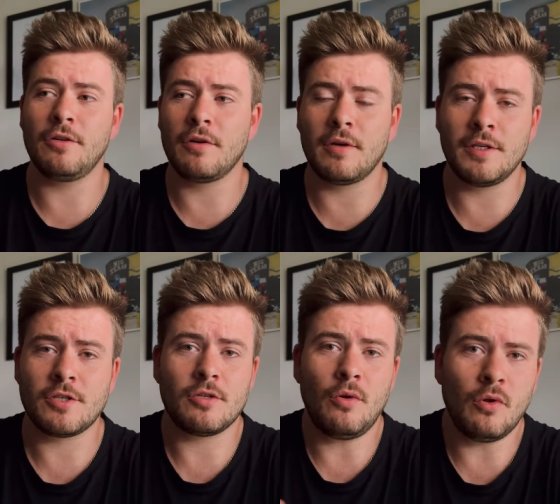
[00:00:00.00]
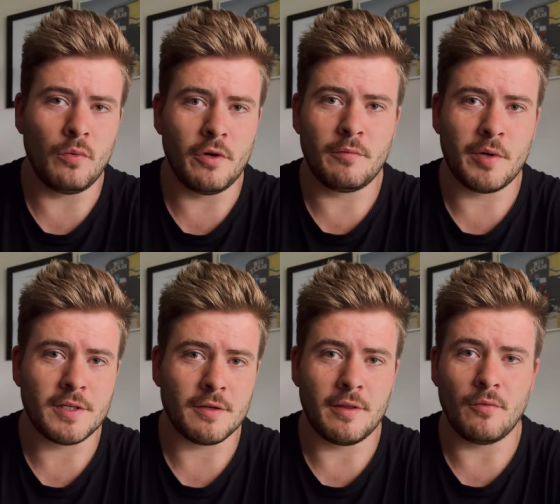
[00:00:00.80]
you've got to install
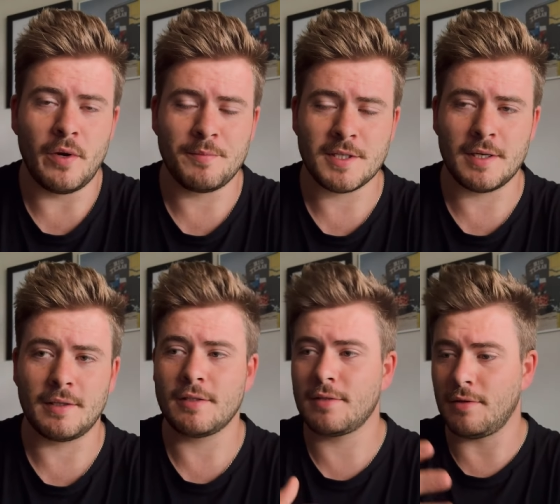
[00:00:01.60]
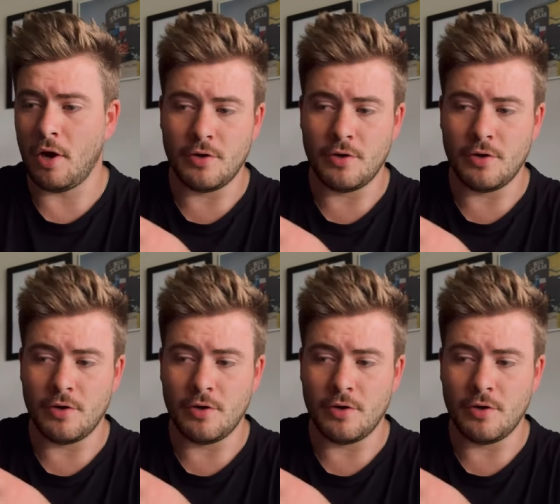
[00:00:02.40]
WordPress on the website's